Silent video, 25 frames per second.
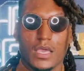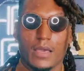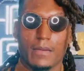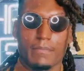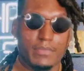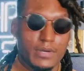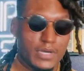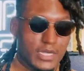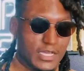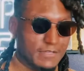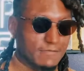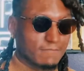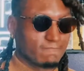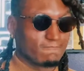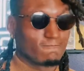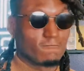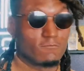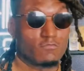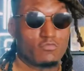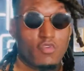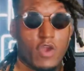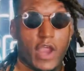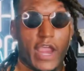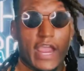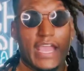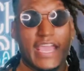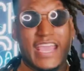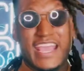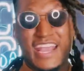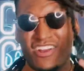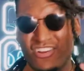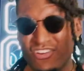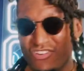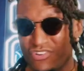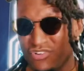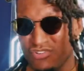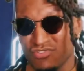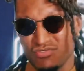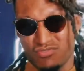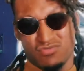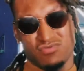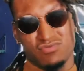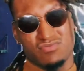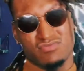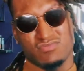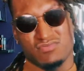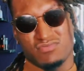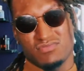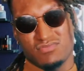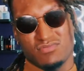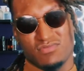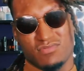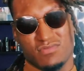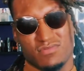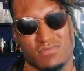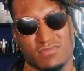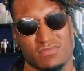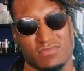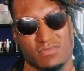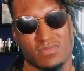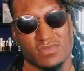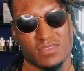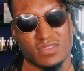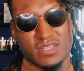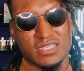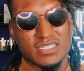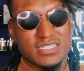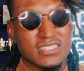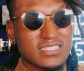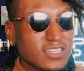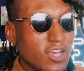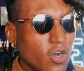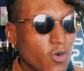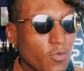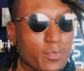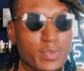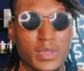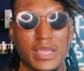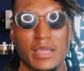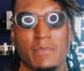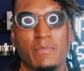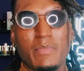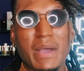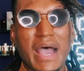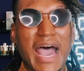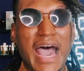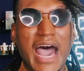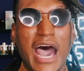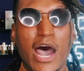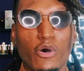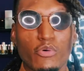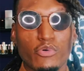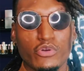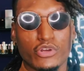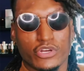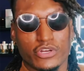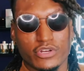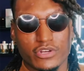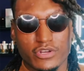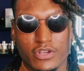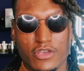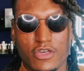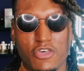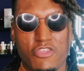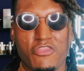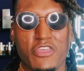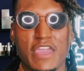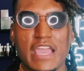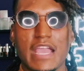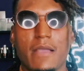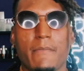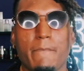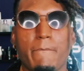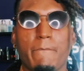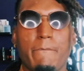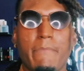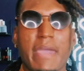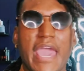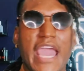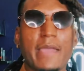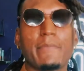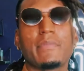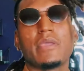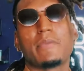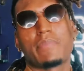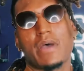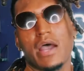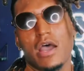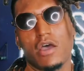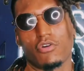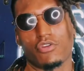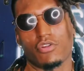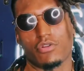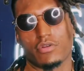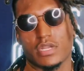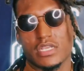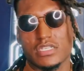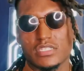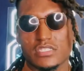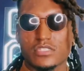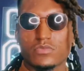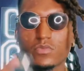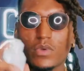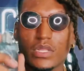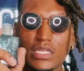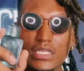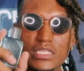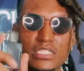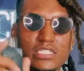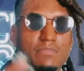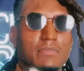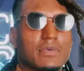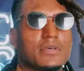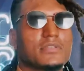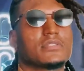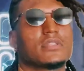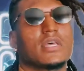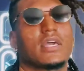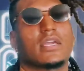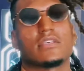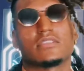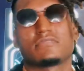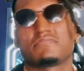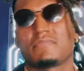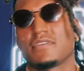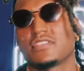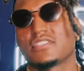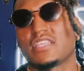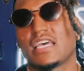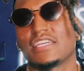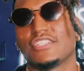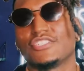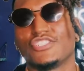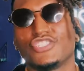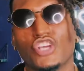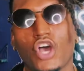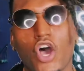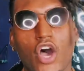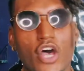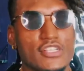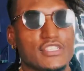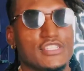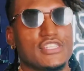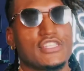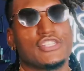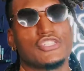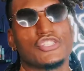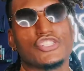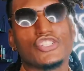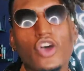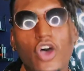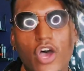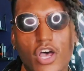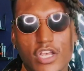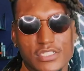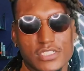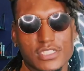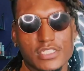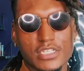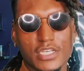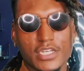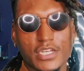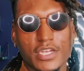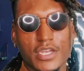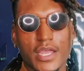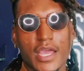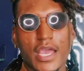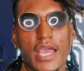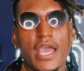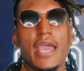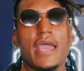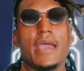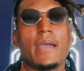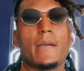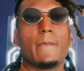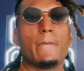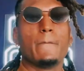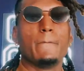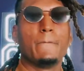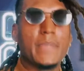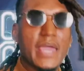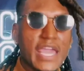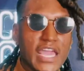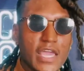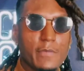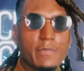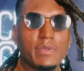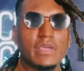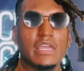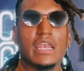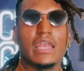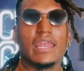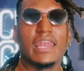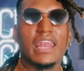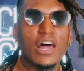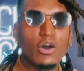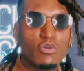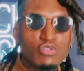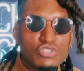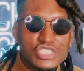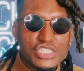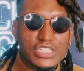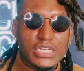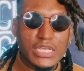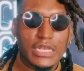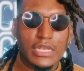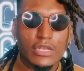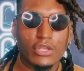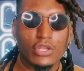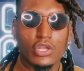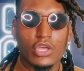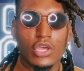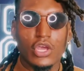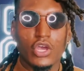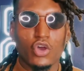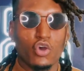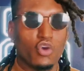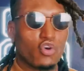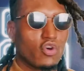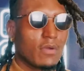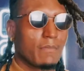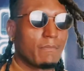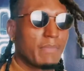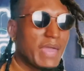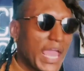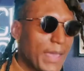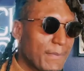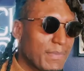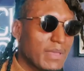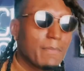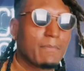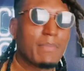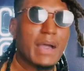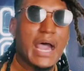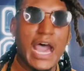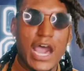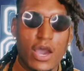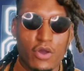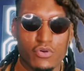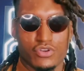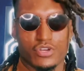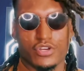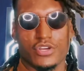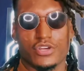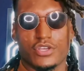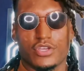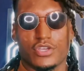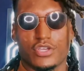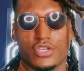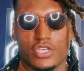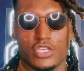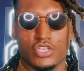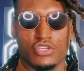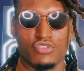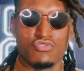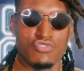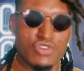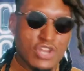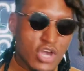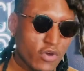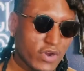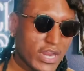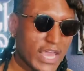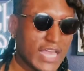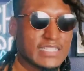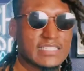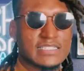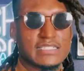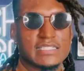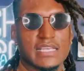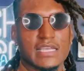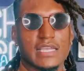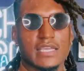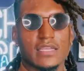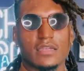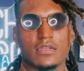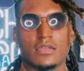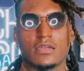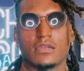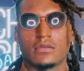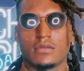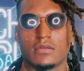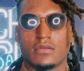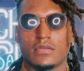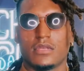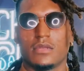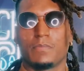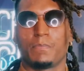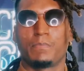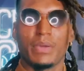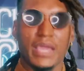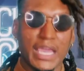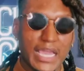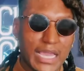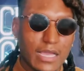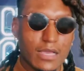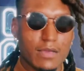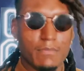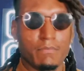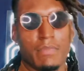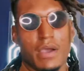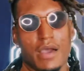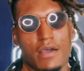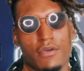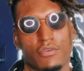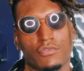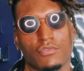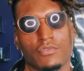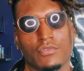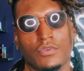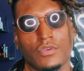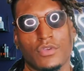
But right here, dude, soapy powder. Think baby powder. This is what this smells like. It smells like Johnson & Johnson baby lotion or baby powder. You know that scent. The pink bottle.